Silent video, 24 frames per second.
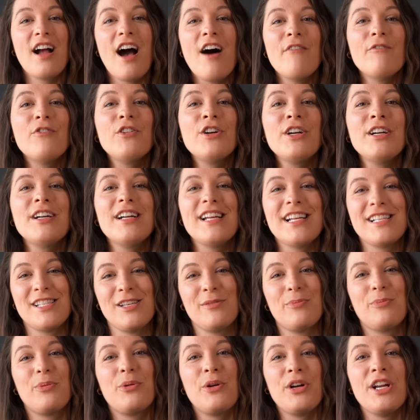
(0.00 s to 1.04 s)
comfort is a
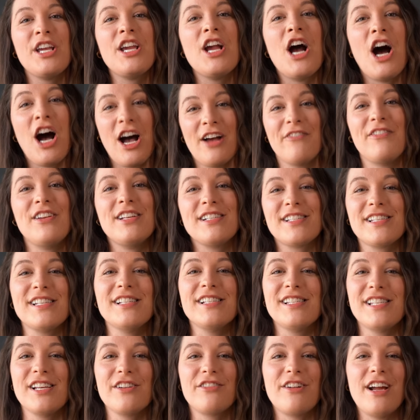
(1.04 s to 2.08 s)
pretty obvious
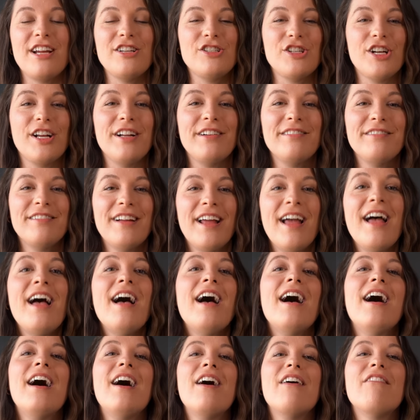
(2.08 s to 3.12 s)
consideration.
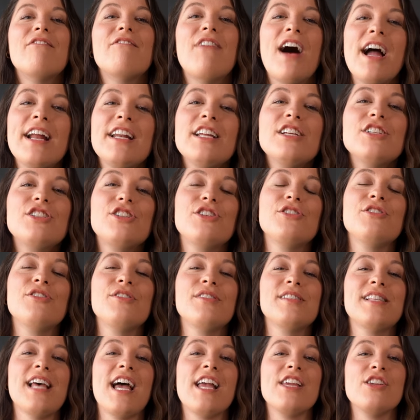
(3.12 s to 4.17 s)
Finding
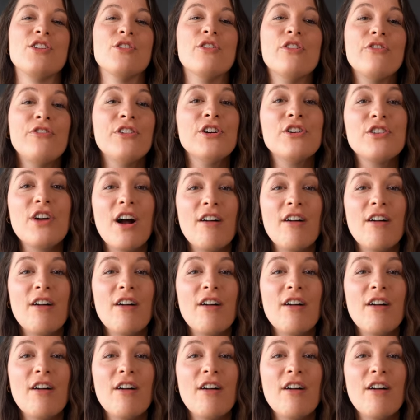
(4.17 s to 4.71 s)
shoes that you'll feel